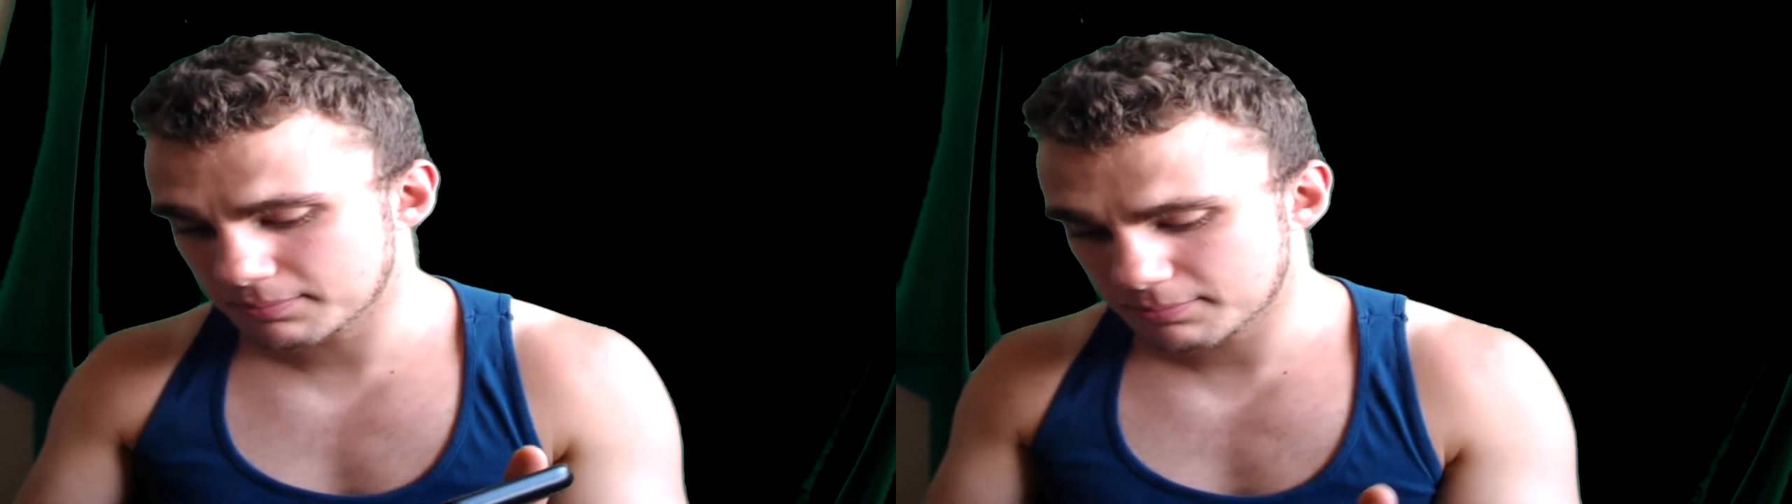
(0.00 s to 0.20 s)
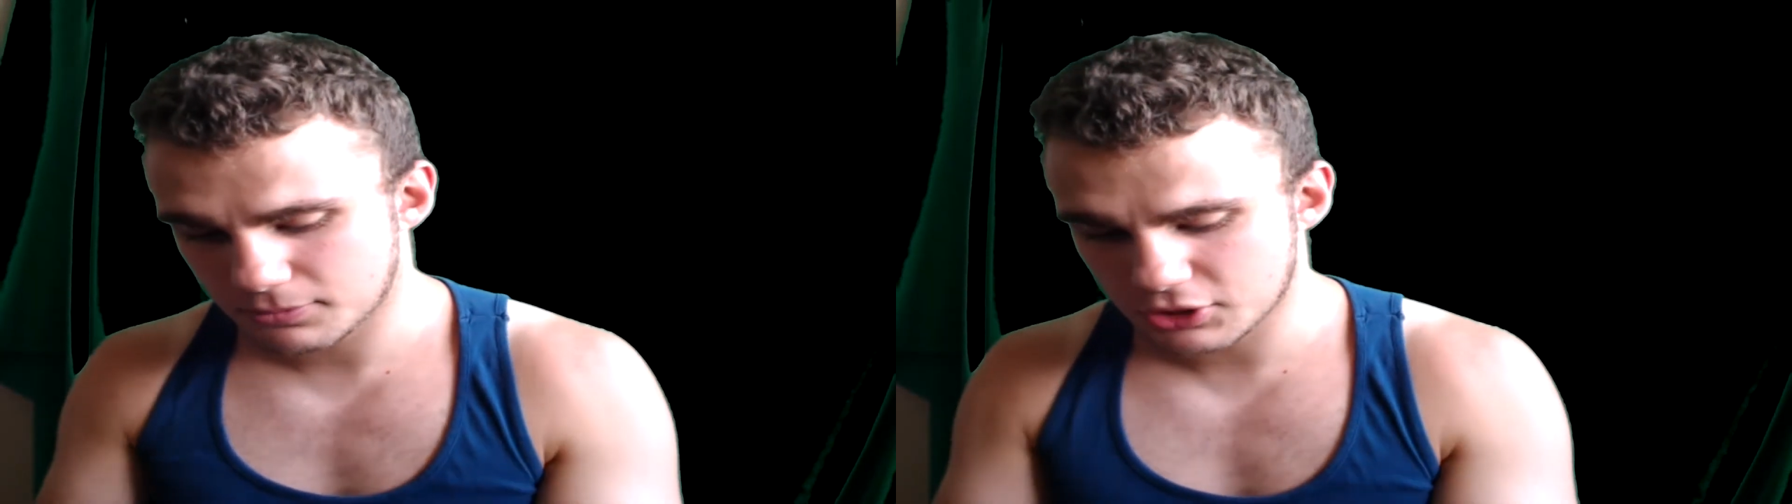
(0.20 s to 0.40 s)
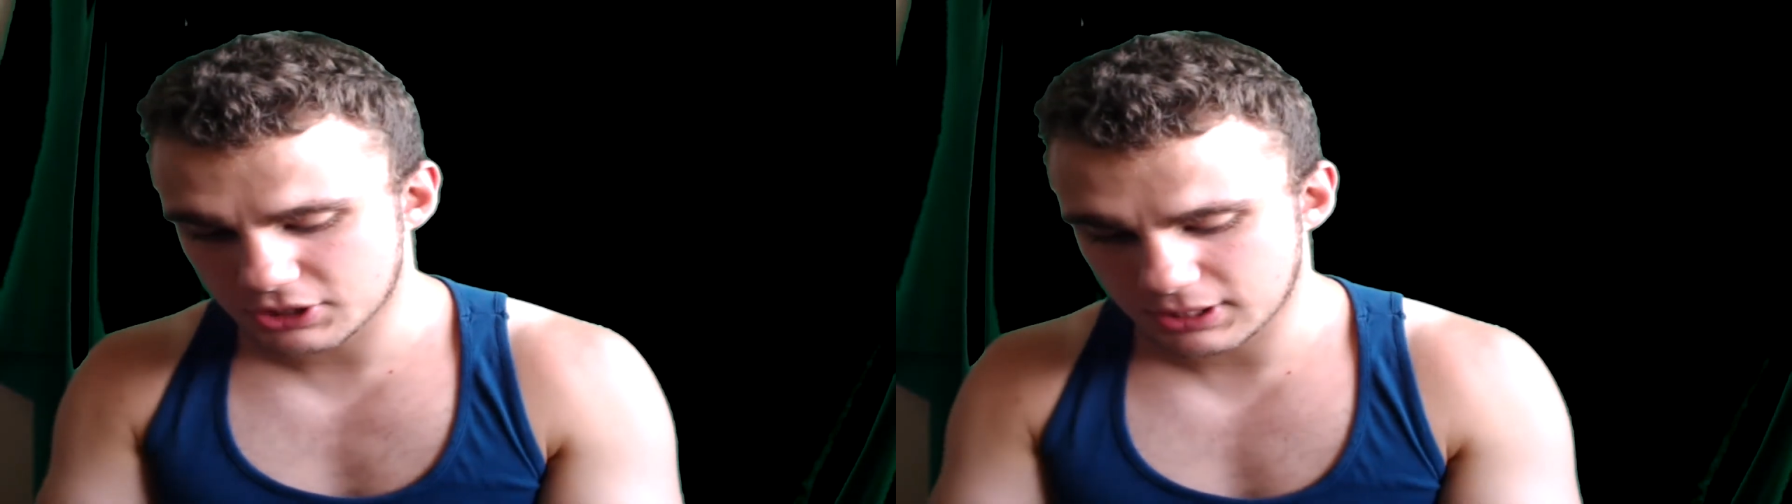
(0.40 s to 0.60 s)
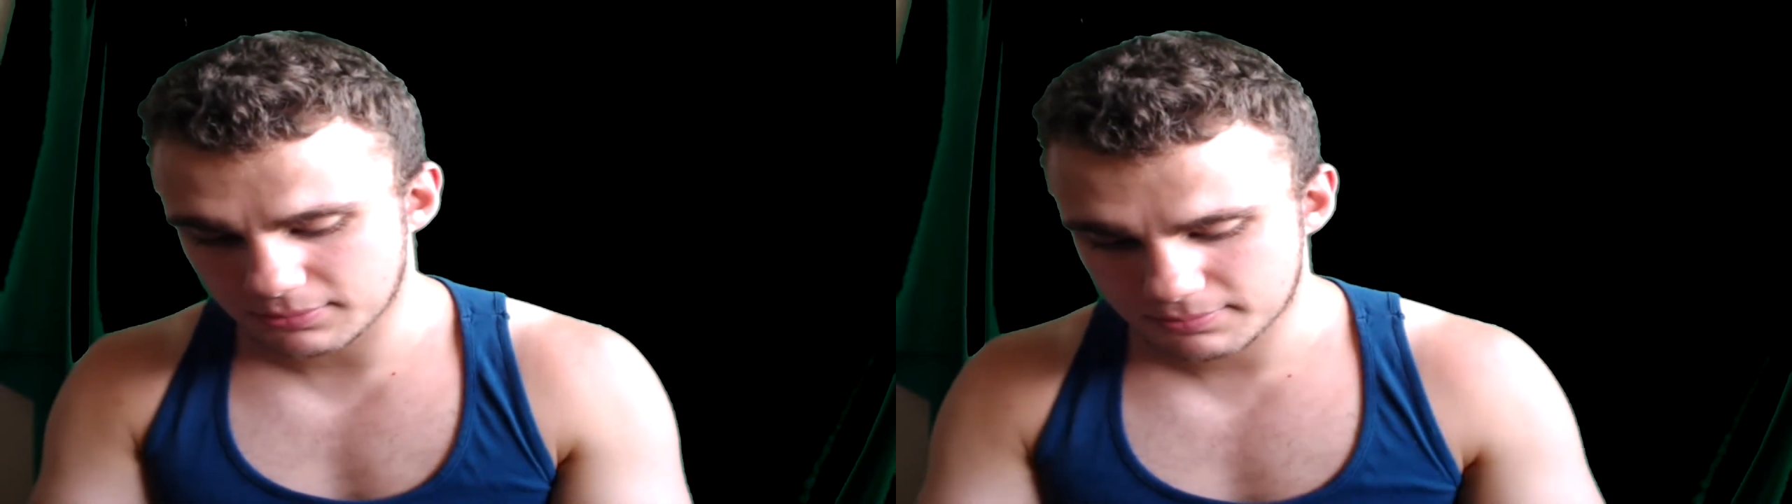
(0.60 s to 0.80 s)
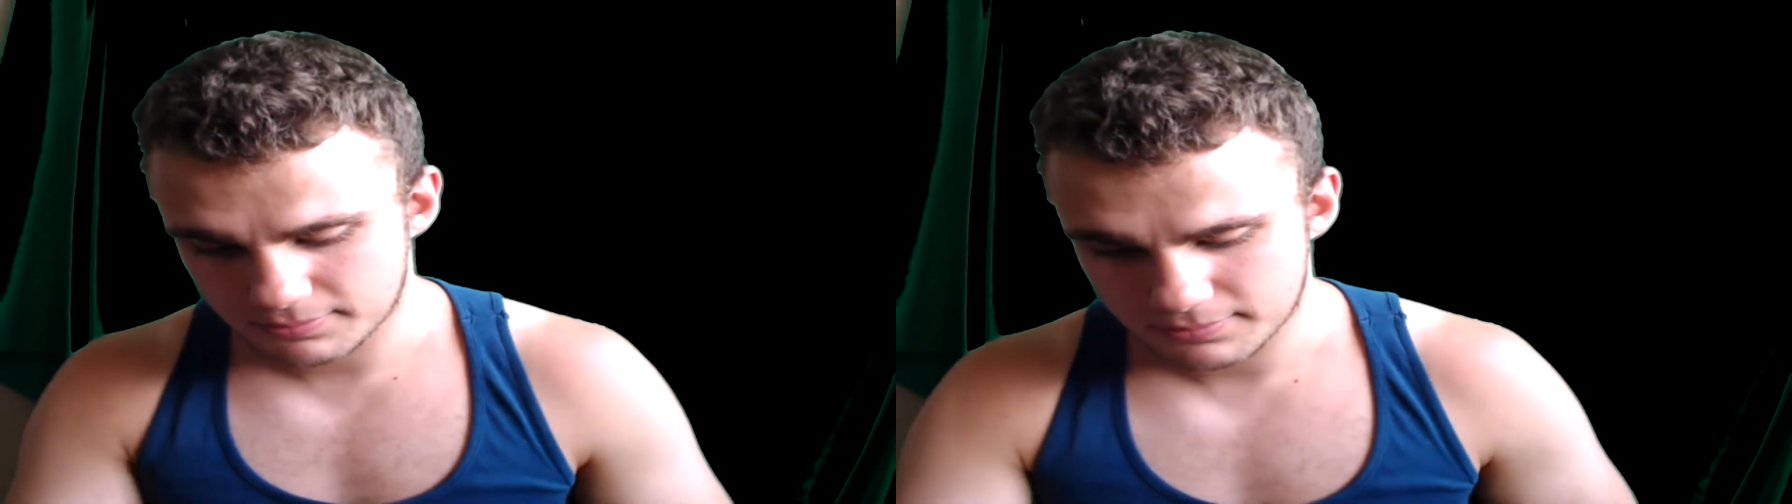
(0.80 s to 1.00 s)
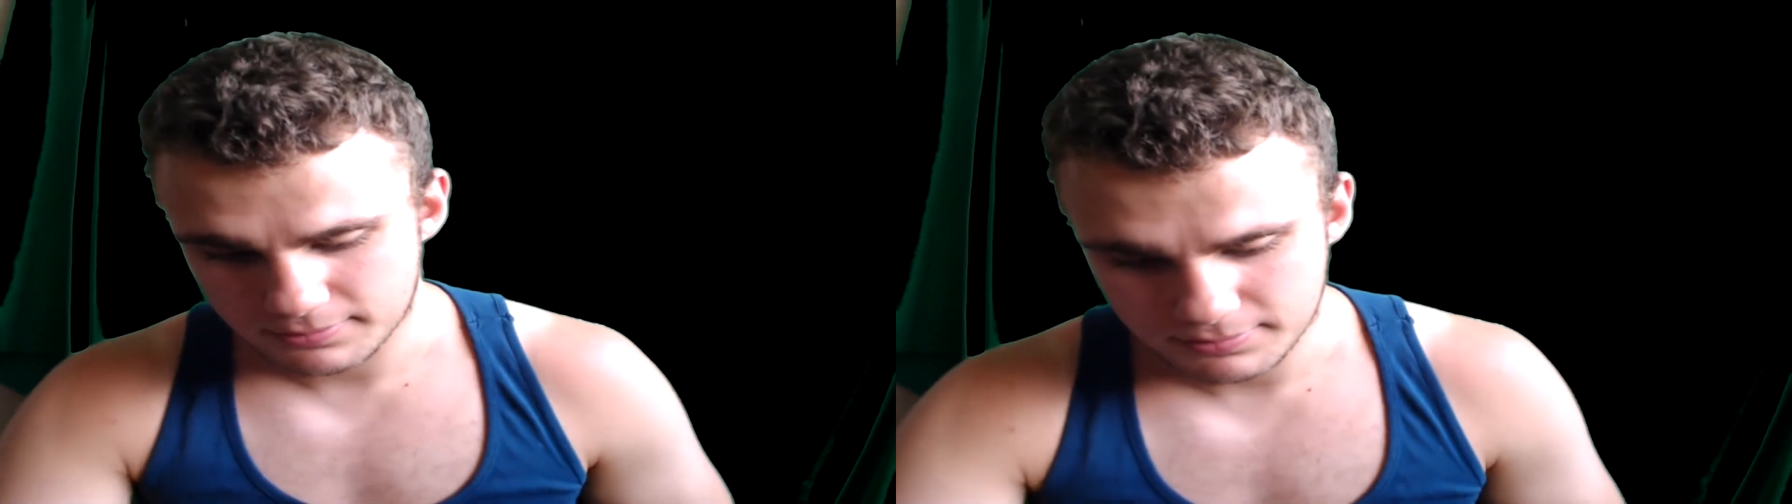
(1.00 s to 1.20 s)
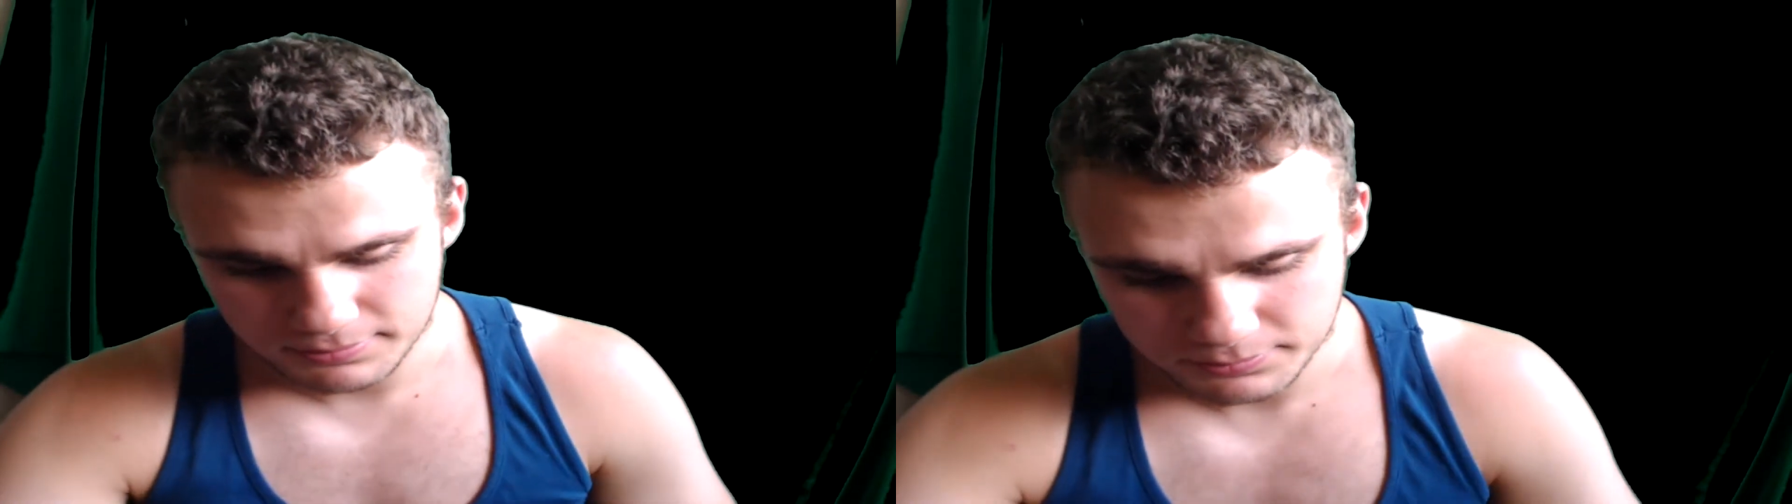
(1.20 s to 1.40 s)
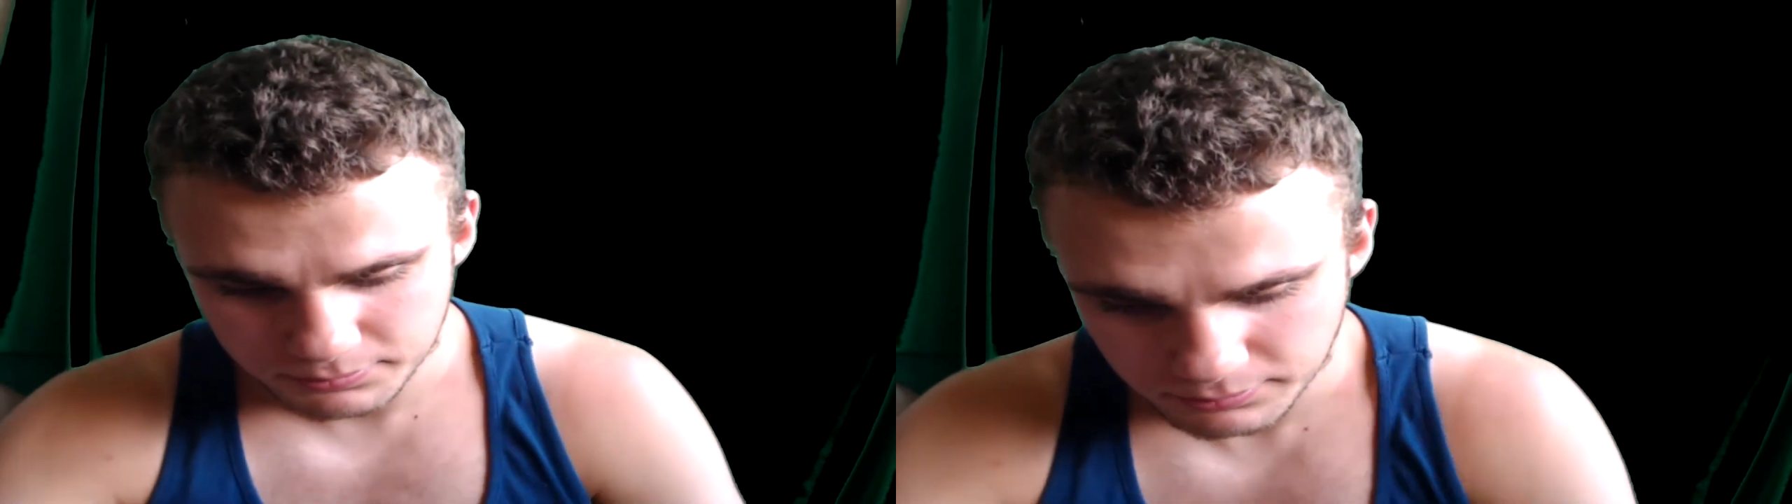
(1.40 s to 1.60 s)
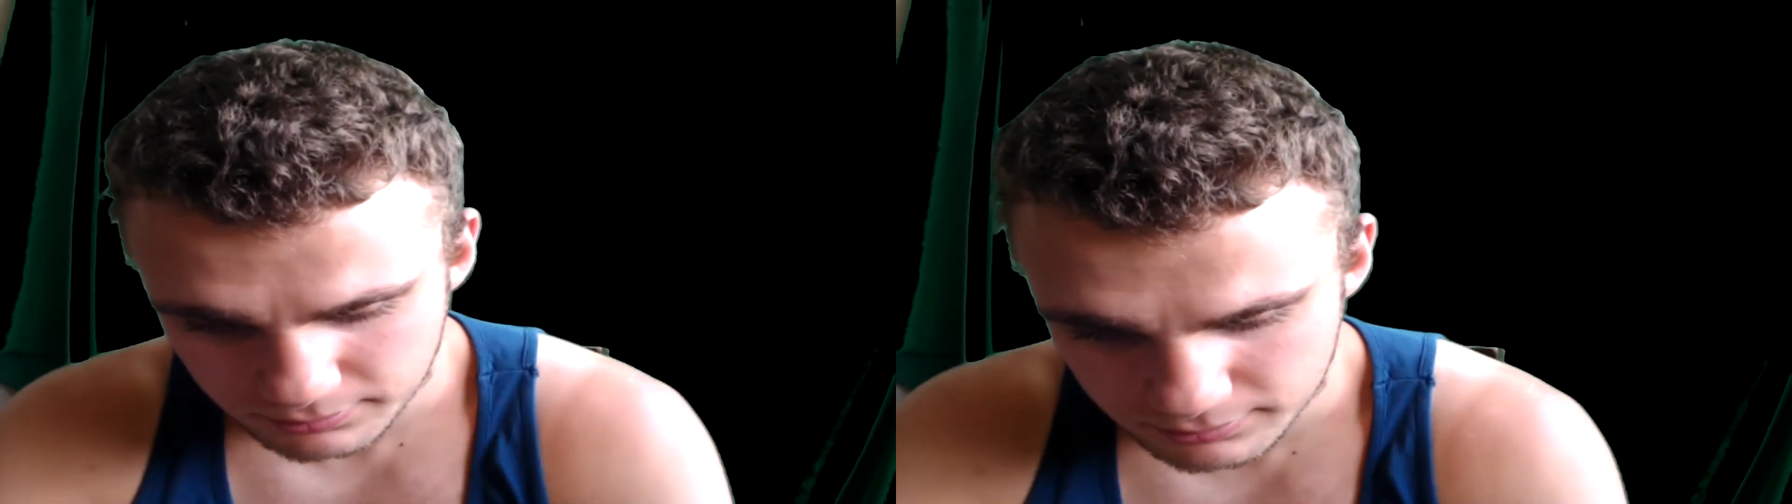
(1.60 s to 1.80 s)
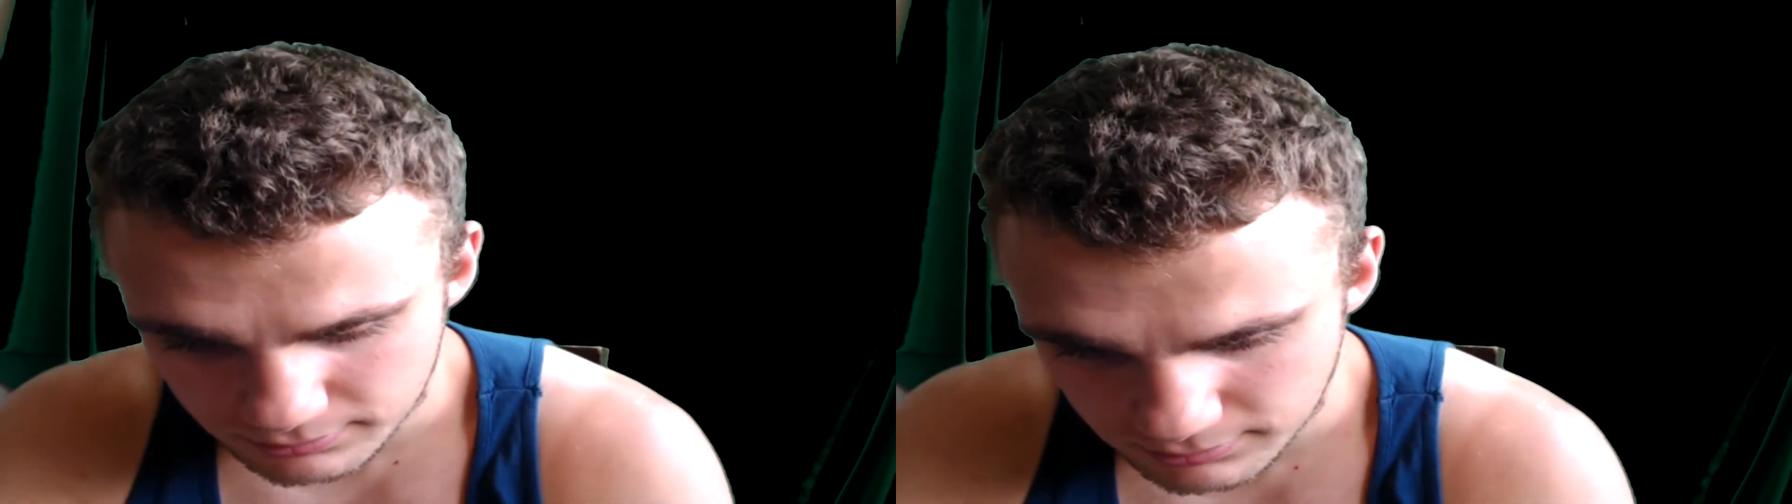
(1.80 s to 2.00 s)
Appreciate it. Bye
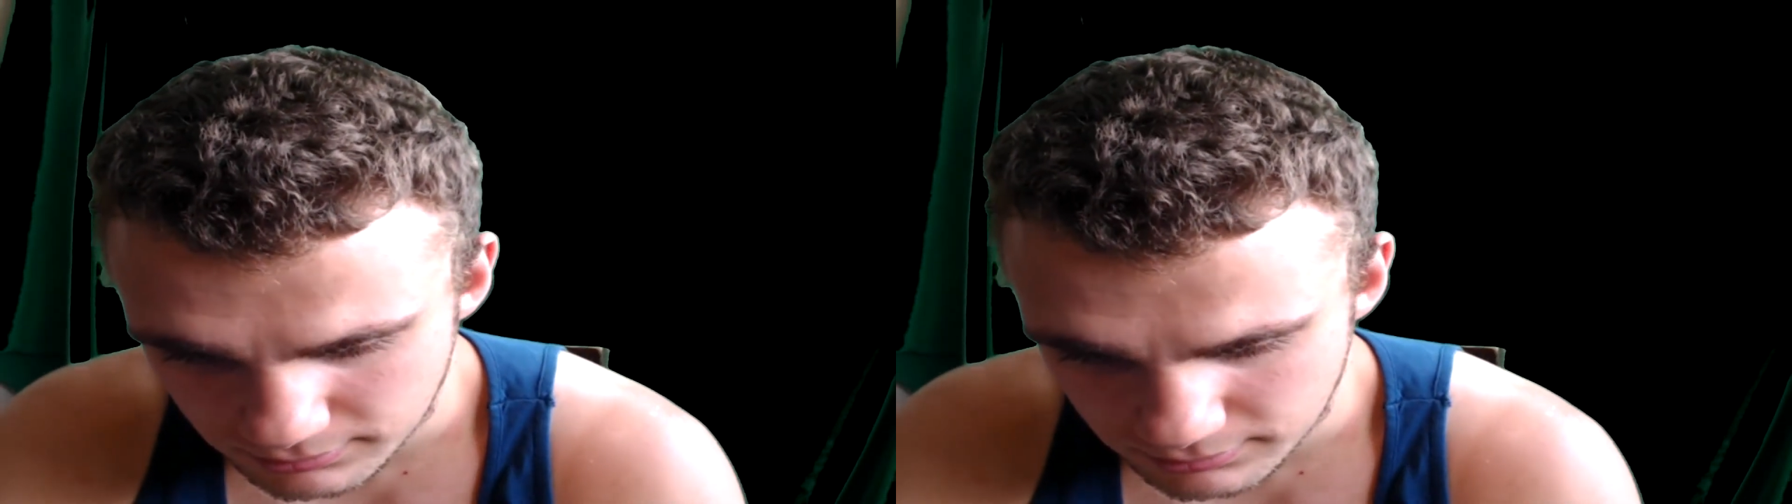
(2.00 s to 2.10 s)
bye.